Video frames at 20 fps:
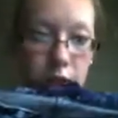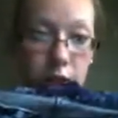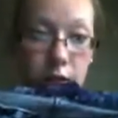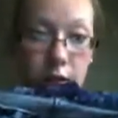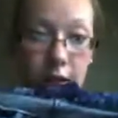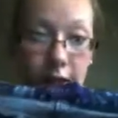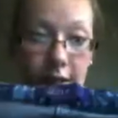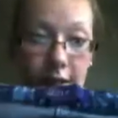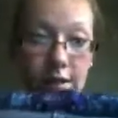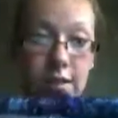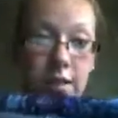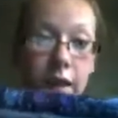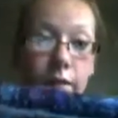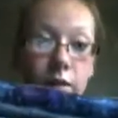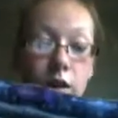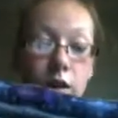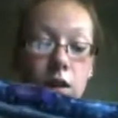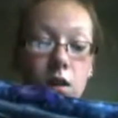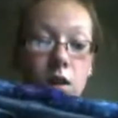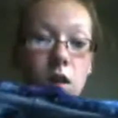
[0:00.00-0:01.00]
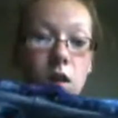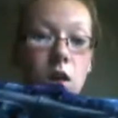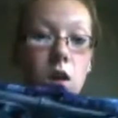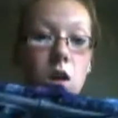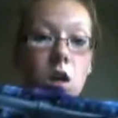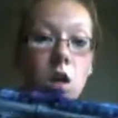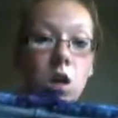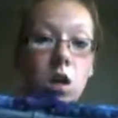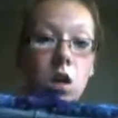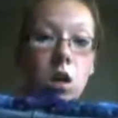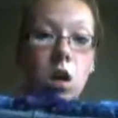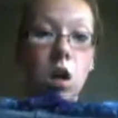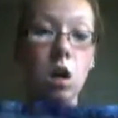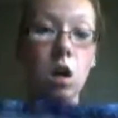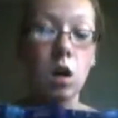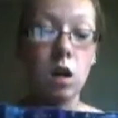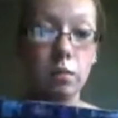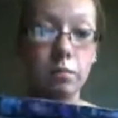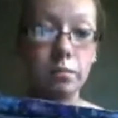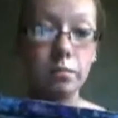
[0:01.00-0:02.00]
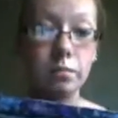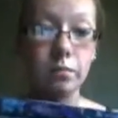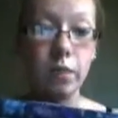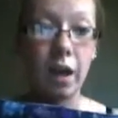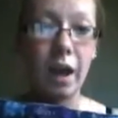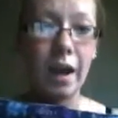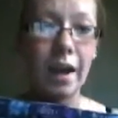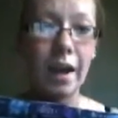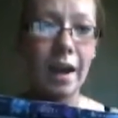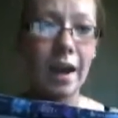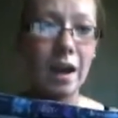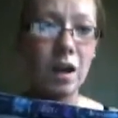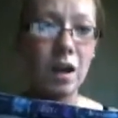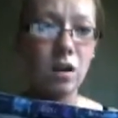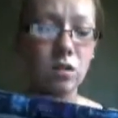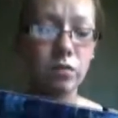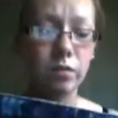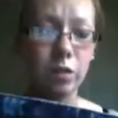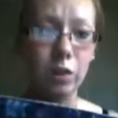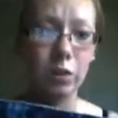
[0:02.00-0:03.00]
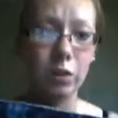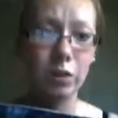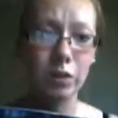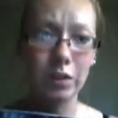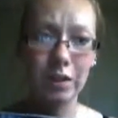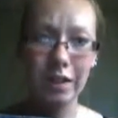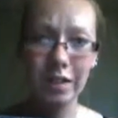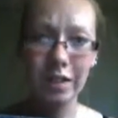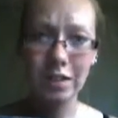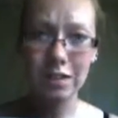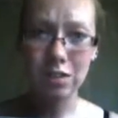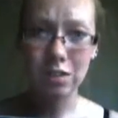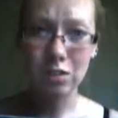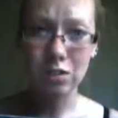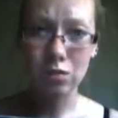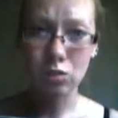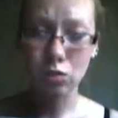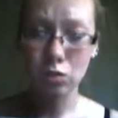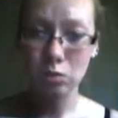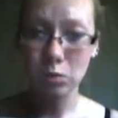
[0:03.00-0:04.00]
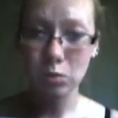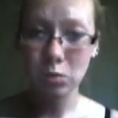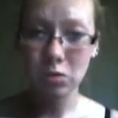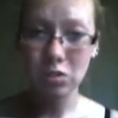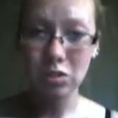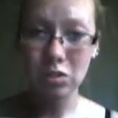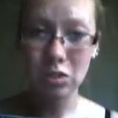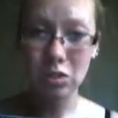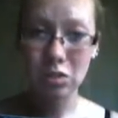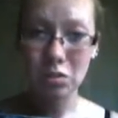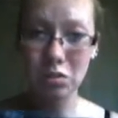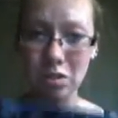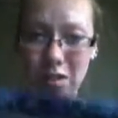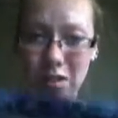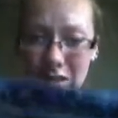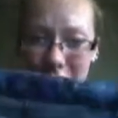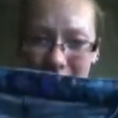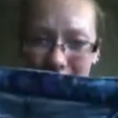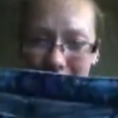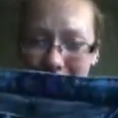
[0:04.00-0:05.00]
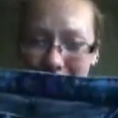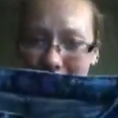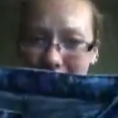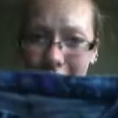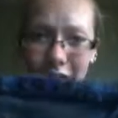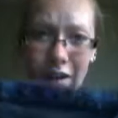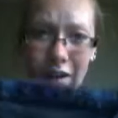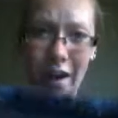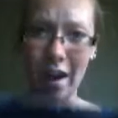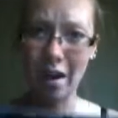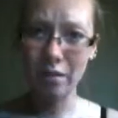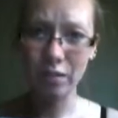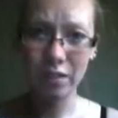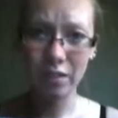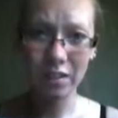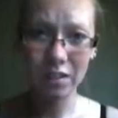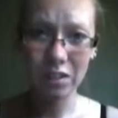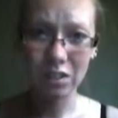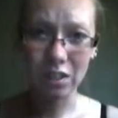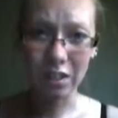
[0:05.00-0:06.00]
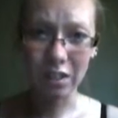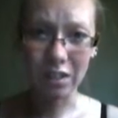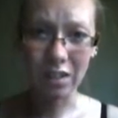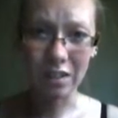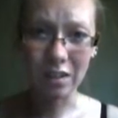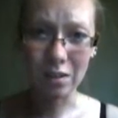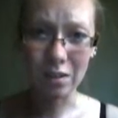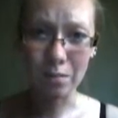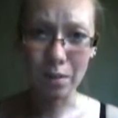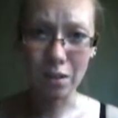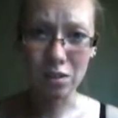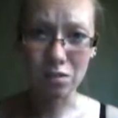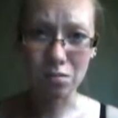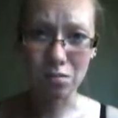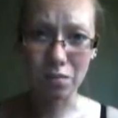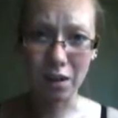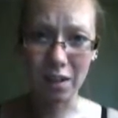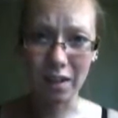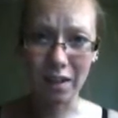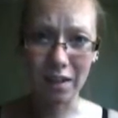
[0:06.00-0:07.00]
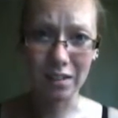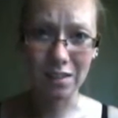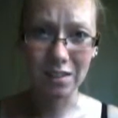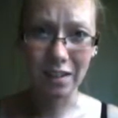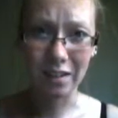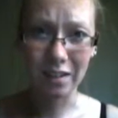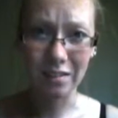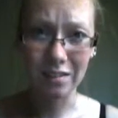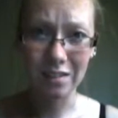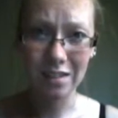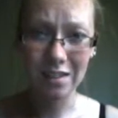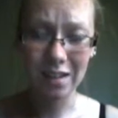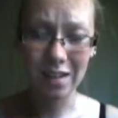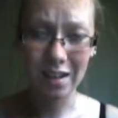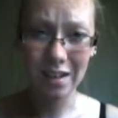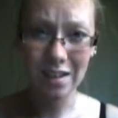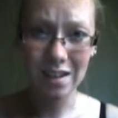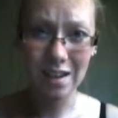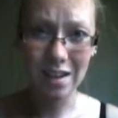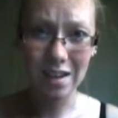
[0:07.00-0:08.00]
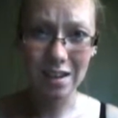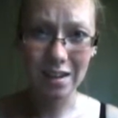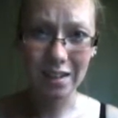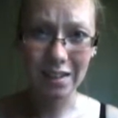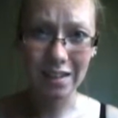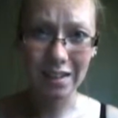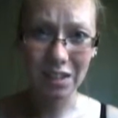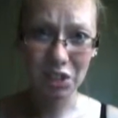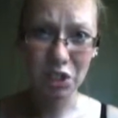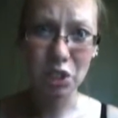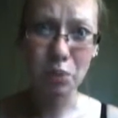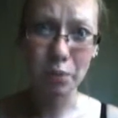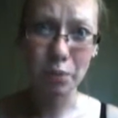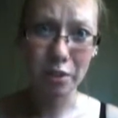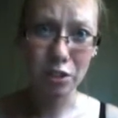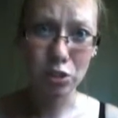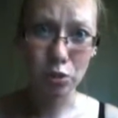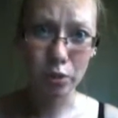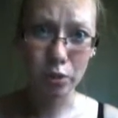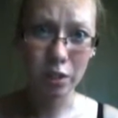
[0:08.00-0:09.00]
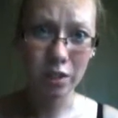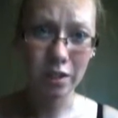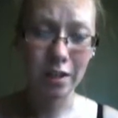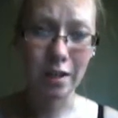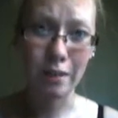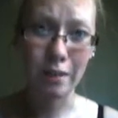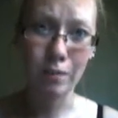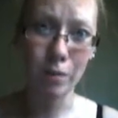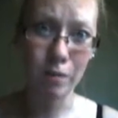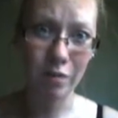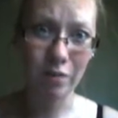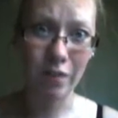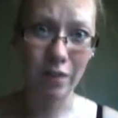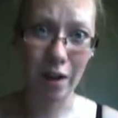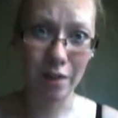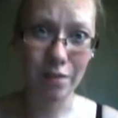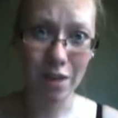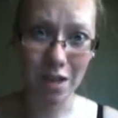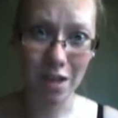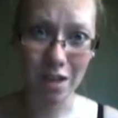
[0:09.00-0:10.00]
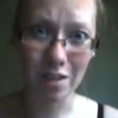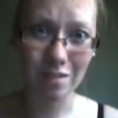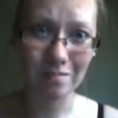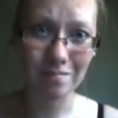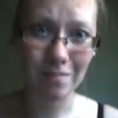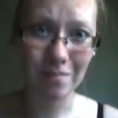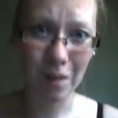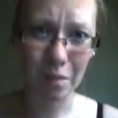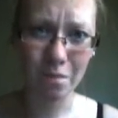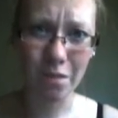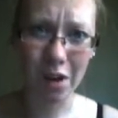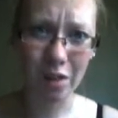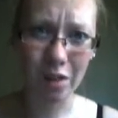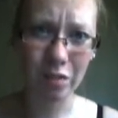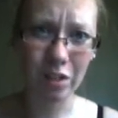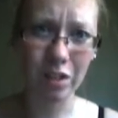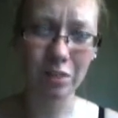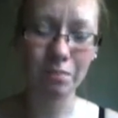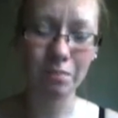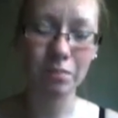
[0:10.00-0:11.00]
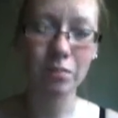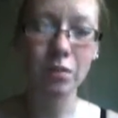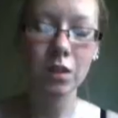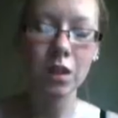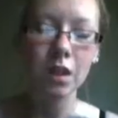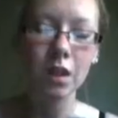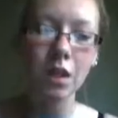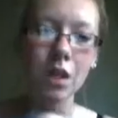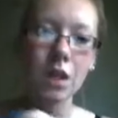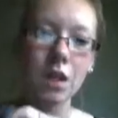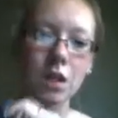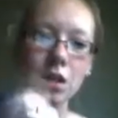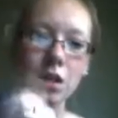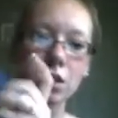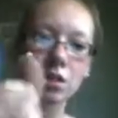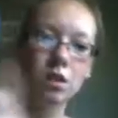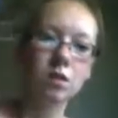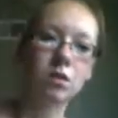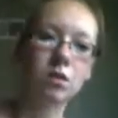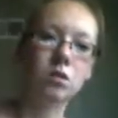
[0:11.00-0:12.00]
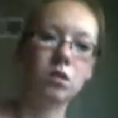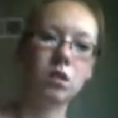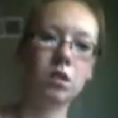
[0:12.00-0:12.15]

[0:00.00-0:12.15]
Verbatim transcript: is size 7 um, I have longer legs than normal, so these are not an average. I think they're based on Miley Cyrus's height, and I think she's pretty short. And I'm not 5'8". I'm 5'8". So